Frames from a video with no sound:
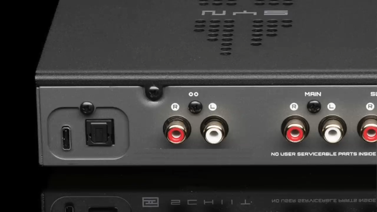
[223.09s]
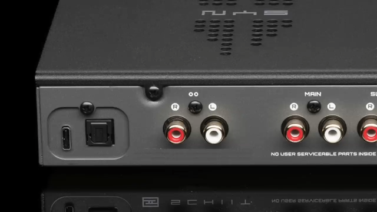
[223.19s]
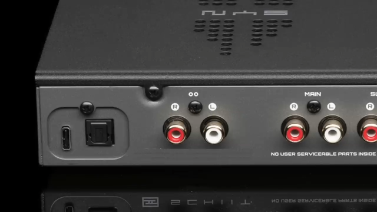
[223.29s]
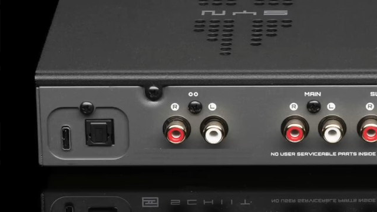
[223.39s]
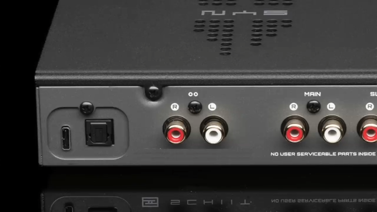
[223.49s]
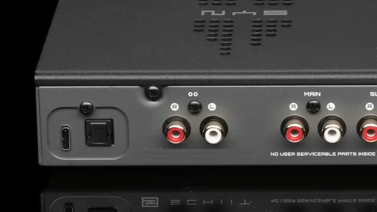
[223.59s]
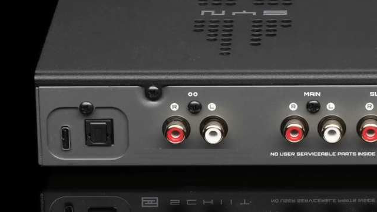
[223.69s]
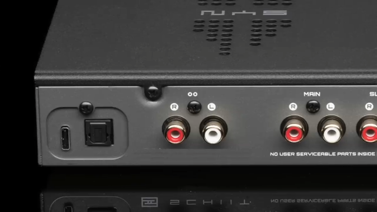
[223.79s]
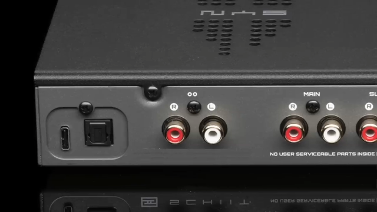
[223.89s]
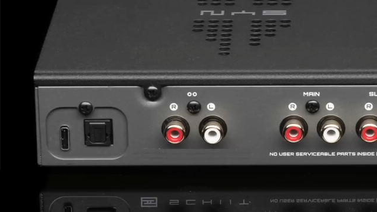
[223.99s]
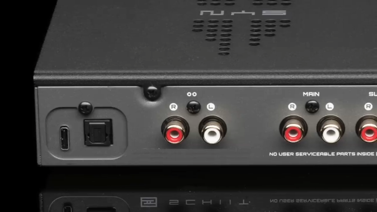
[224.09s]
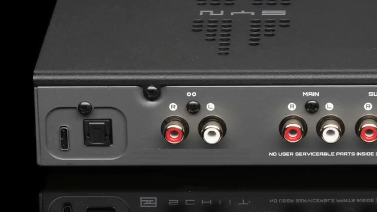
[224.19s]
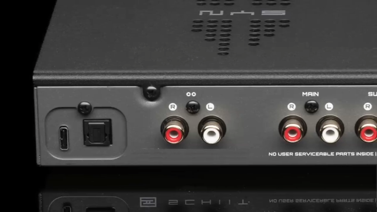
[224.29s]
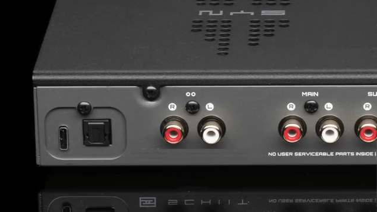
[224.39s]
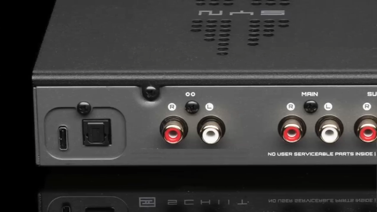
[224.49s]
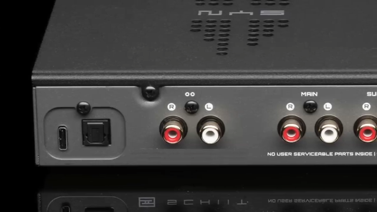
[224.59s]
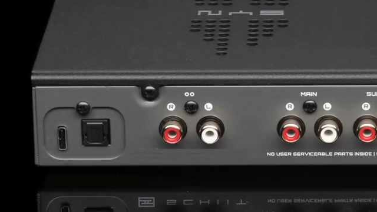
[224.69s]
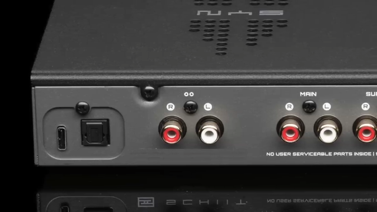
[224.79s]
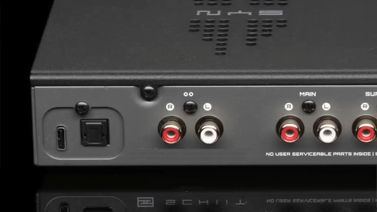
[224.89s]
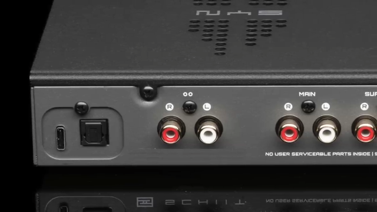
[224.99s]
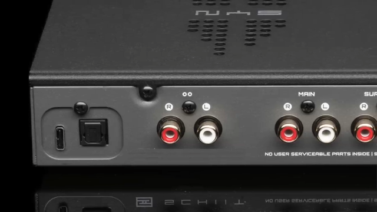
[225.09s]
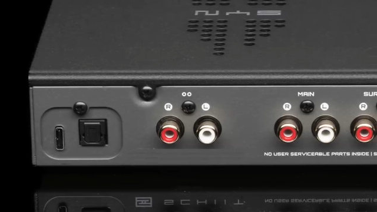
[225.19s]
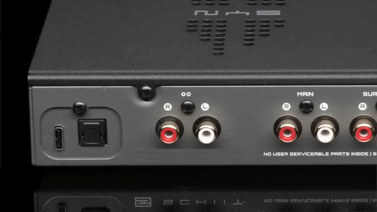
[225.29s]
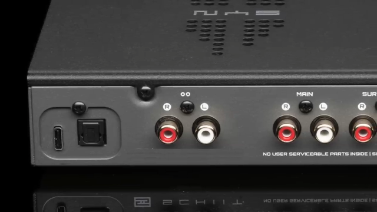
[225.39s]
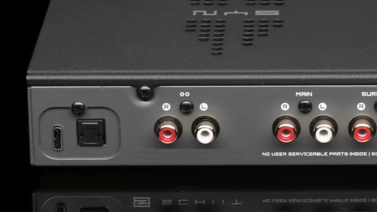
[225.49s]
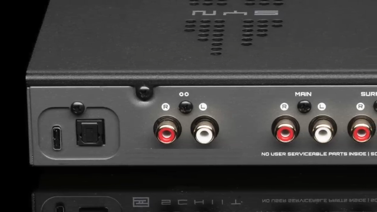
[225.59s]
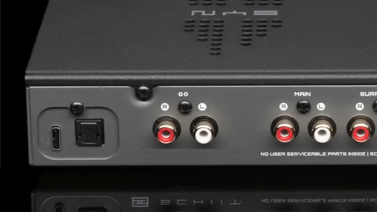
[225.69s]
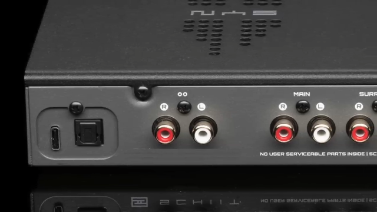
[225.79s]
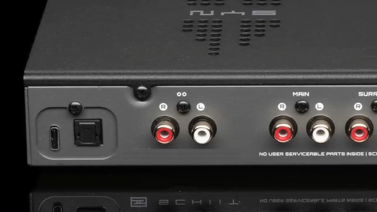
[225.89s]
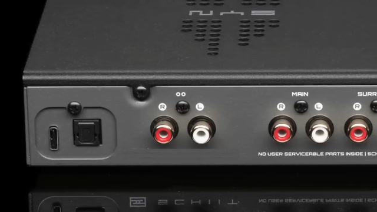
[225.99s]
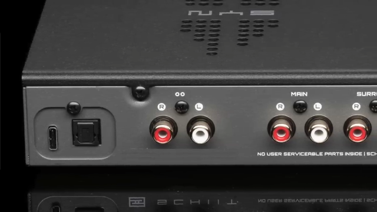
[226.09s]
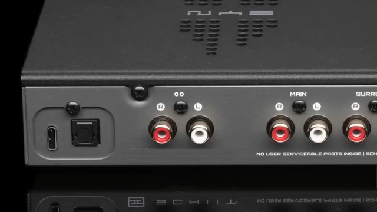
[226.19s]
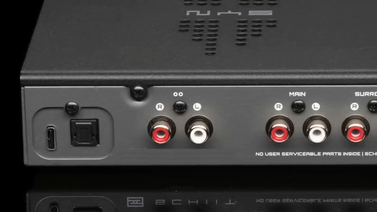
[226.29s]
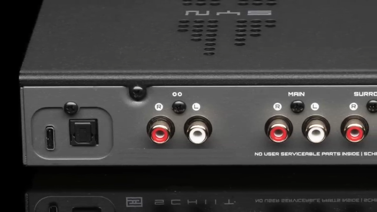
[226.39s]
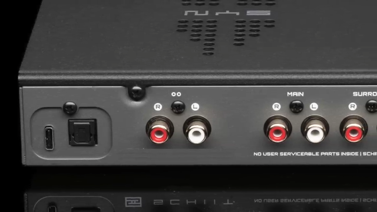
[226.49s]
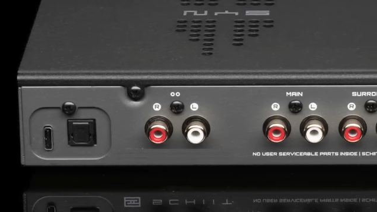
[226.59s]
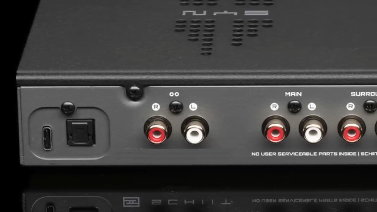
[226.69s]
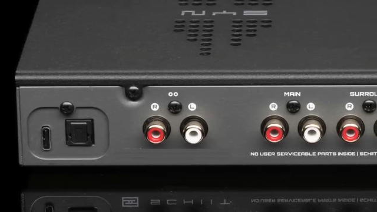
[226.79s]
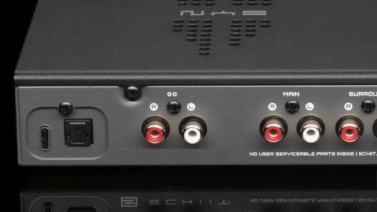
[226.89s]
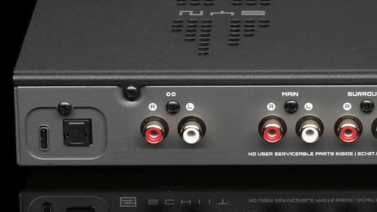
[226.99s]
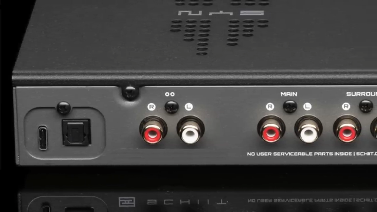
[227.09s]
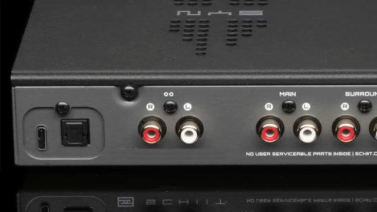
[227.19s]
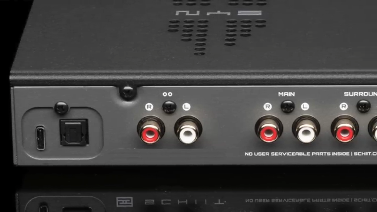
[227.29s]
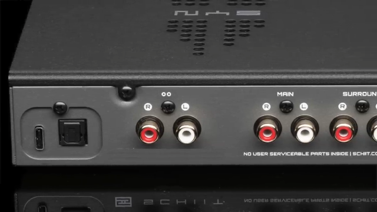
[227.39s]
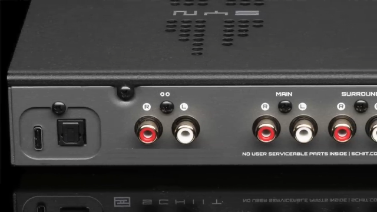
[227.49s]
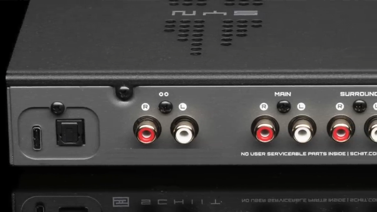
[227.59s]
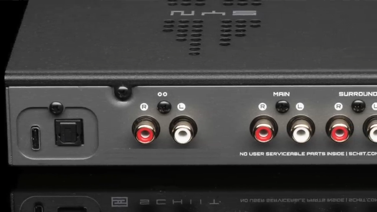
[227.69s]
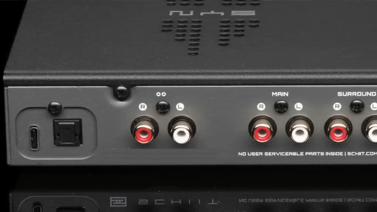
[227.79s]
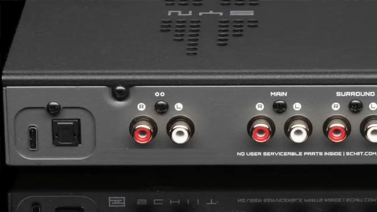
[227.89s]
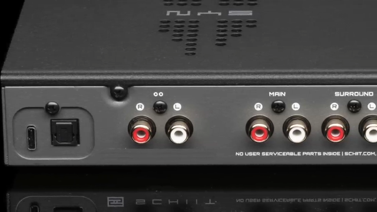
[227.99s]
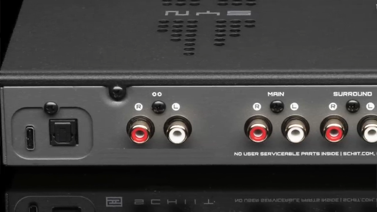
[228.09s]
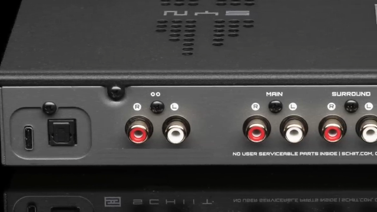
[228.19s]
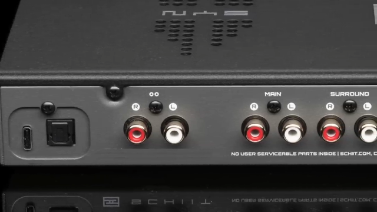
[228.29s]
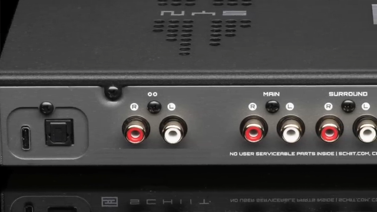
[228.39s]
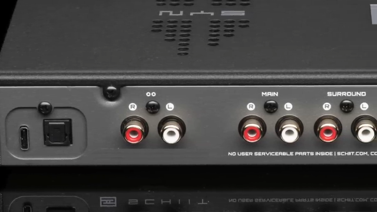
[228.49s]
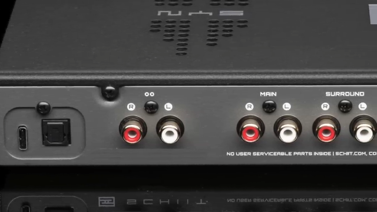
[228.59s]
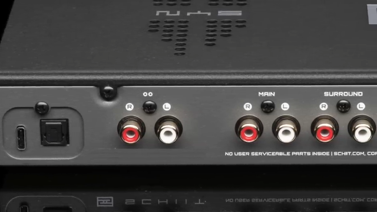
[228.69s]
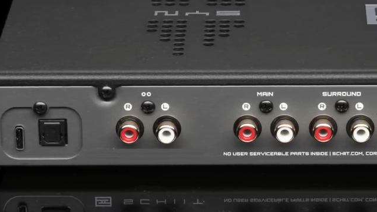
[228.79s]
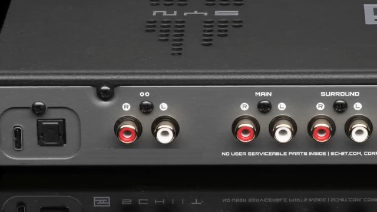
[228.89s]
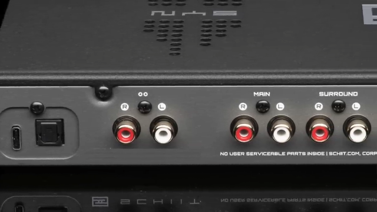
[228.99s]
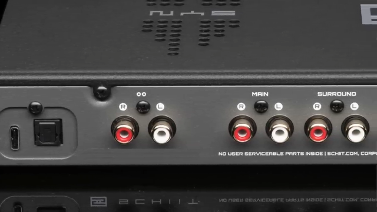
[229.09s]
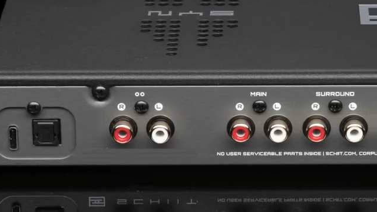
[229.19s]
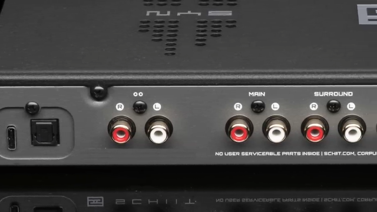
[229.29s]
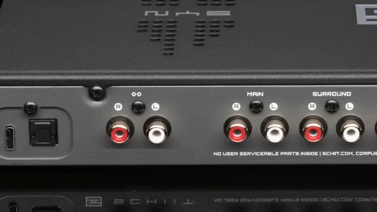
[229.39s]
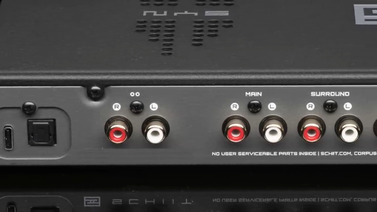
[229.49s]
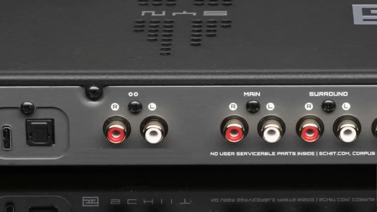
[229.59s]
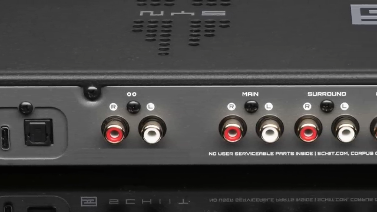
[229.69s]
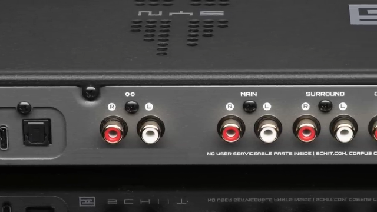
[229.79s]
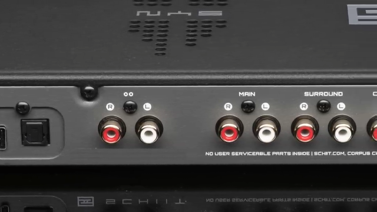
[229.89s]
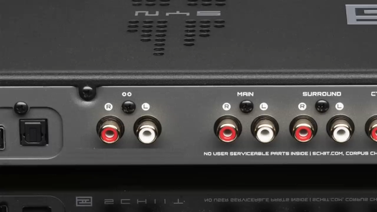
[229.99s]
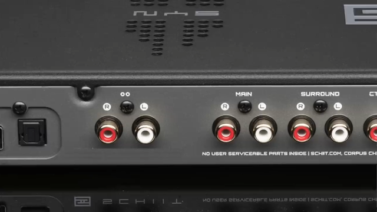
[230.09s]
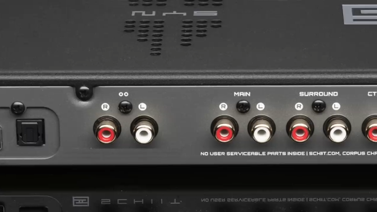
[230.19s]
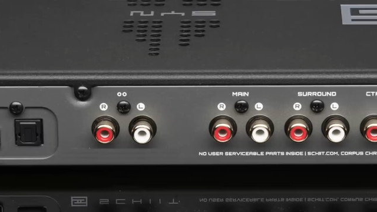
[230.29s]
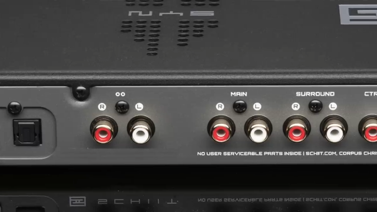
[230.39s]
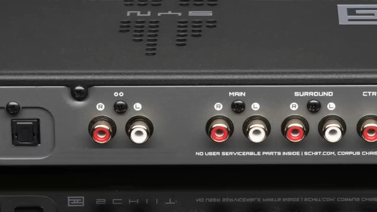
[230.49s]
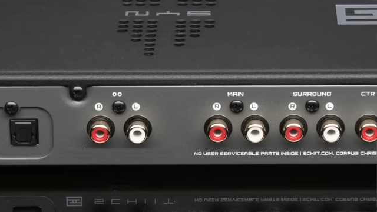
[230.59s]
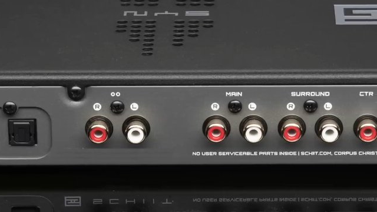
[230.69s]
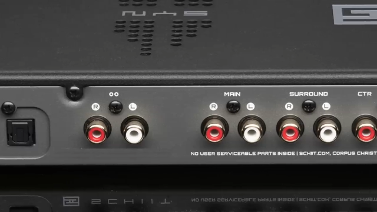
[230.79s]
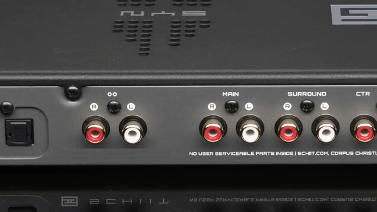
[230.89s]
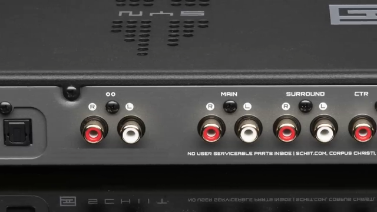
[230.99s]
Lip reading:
[unreadable: no face in view]